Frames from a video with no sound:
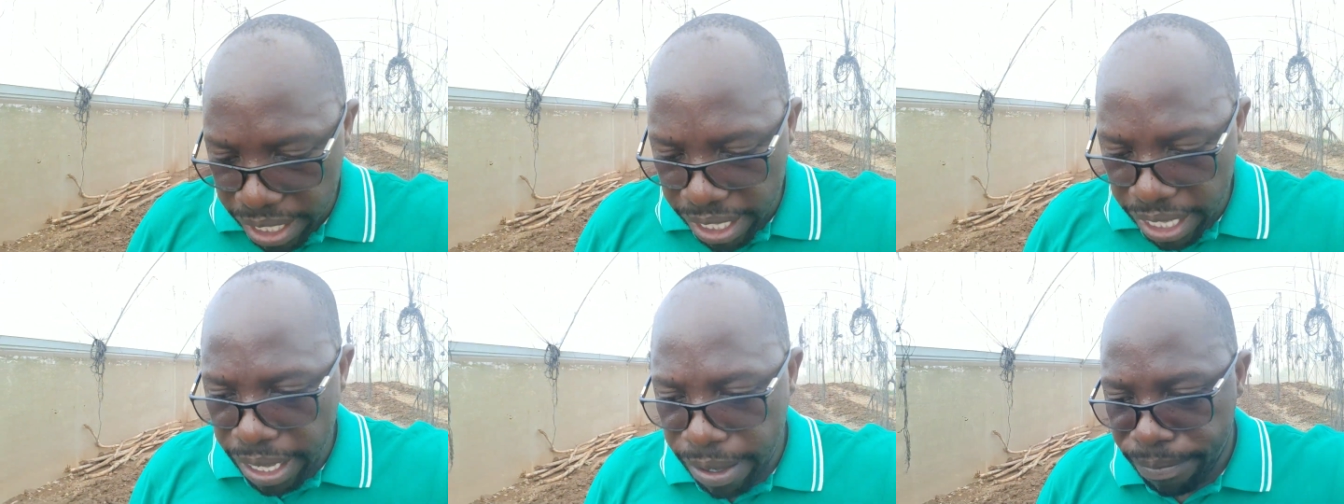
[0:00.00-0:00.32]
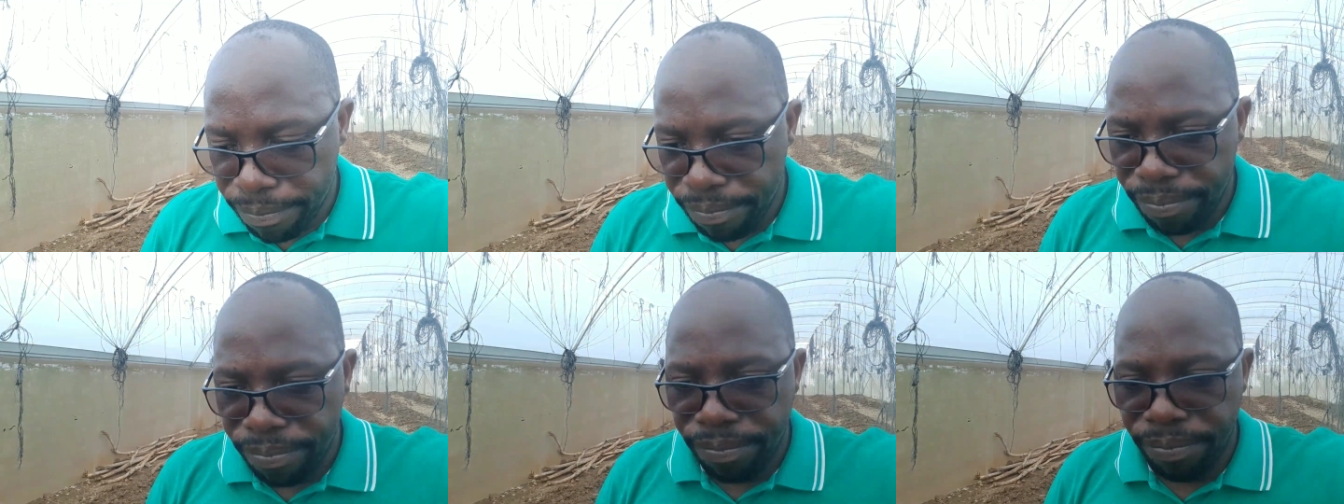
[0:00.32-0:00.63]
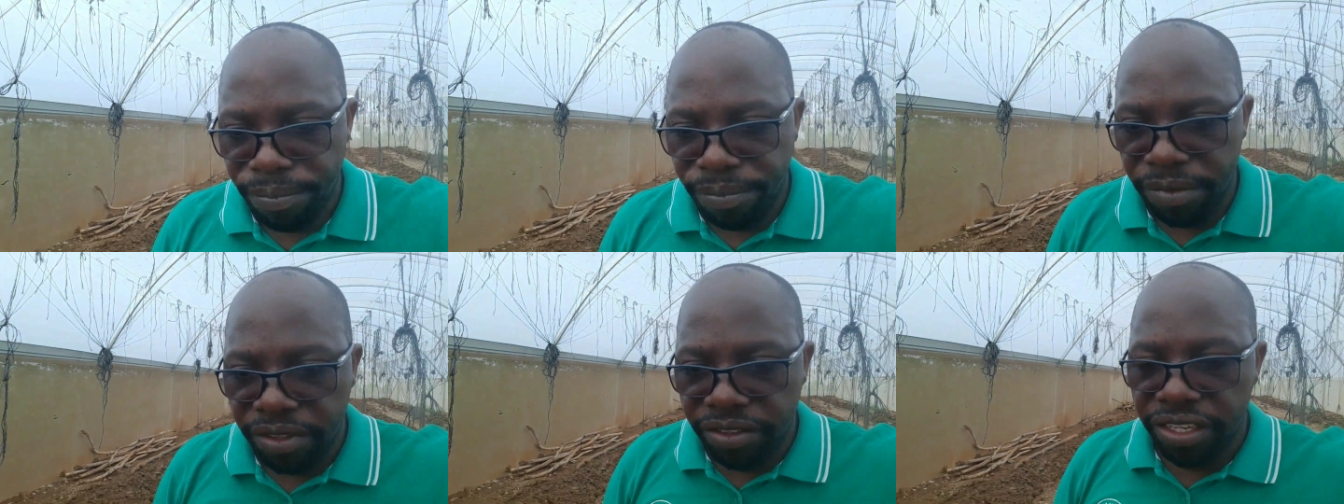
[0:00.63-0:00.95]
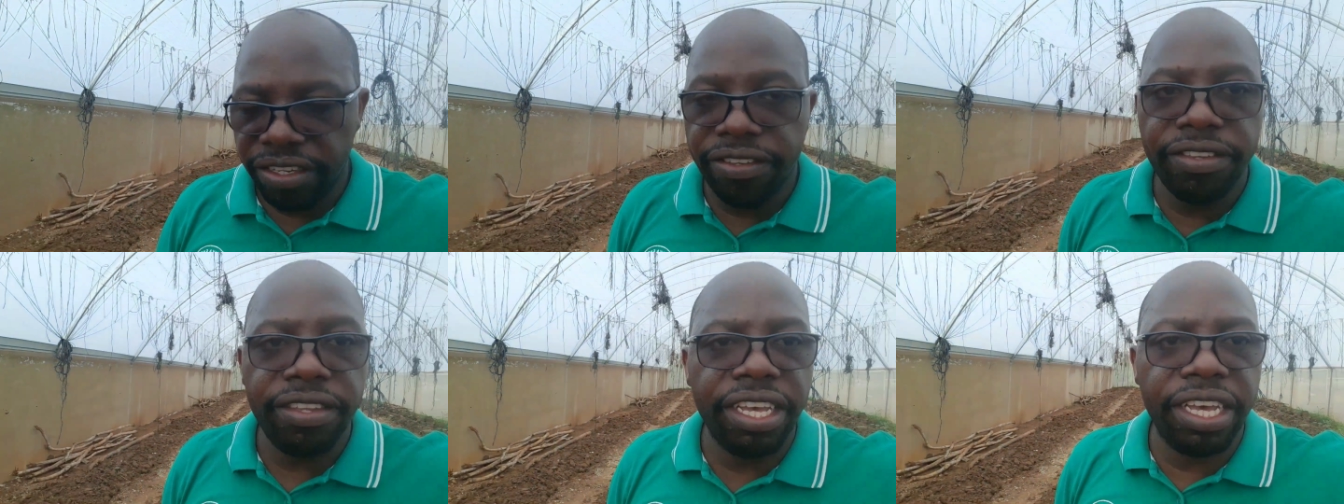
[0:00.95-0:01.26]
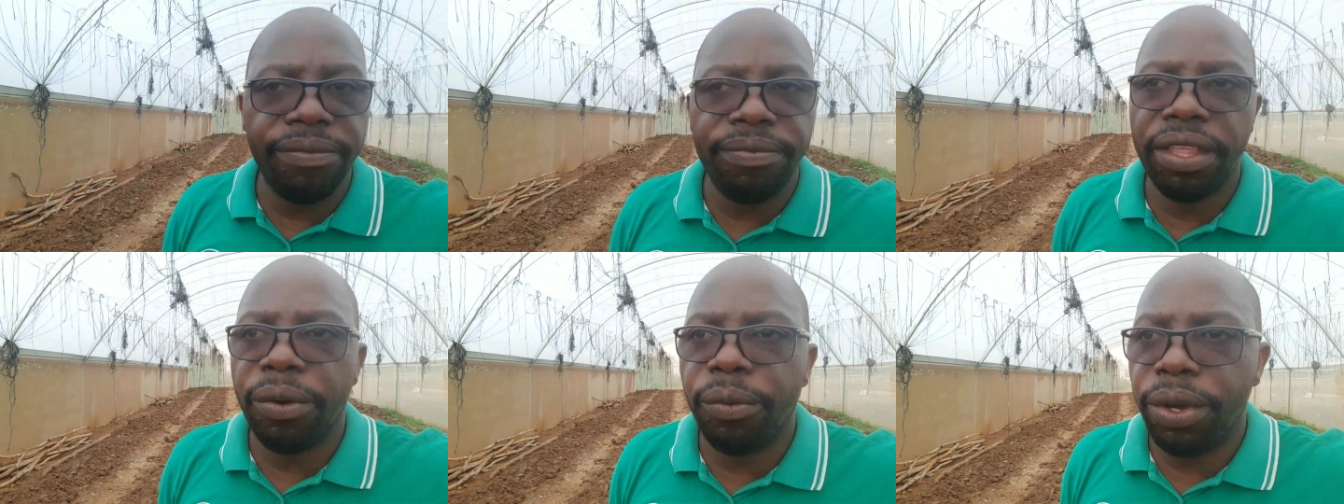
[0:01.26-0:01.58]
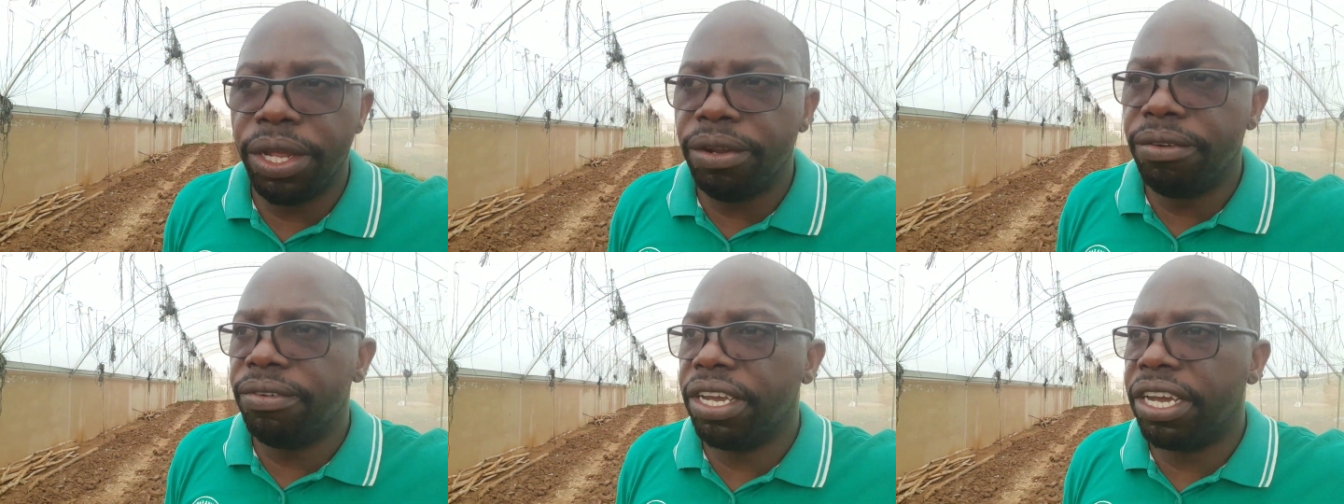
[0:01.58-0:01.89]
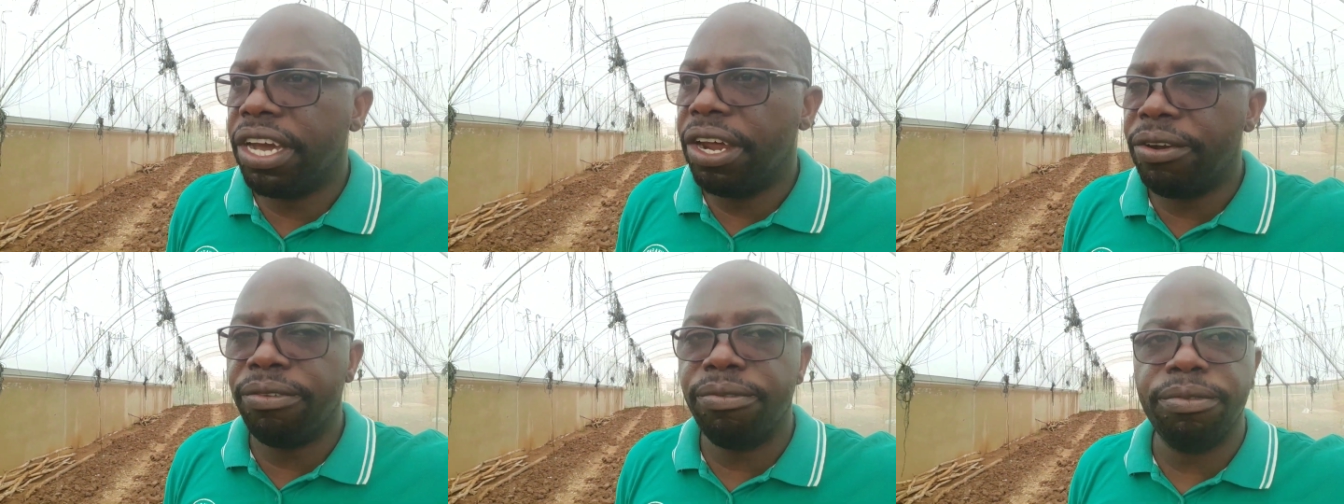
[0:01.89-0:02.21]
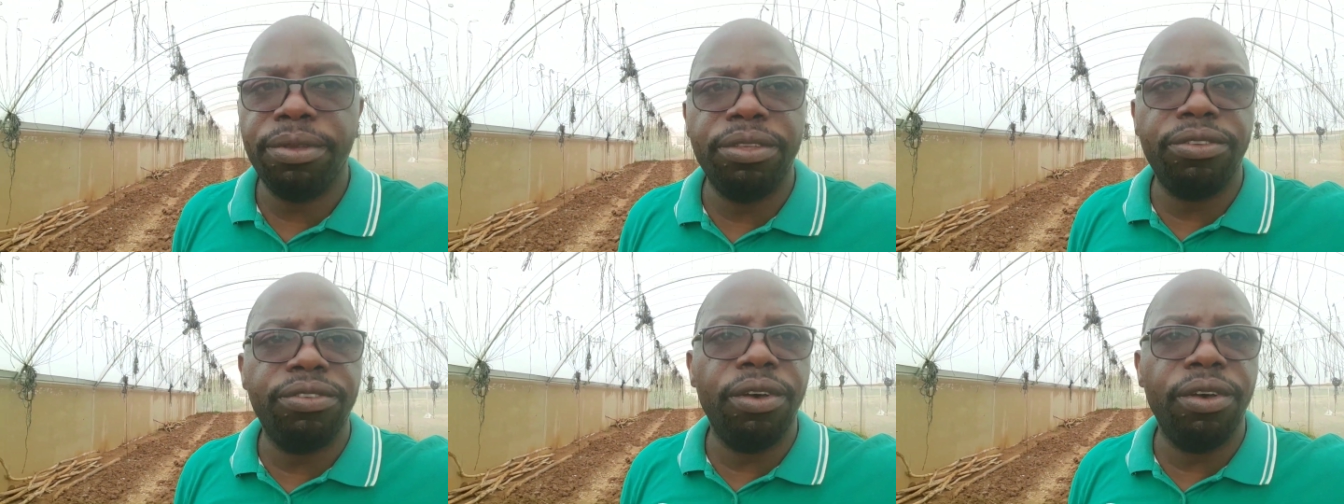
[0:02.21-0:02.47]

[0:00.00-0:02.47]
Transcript: yeah, just uh, a word of encouragement.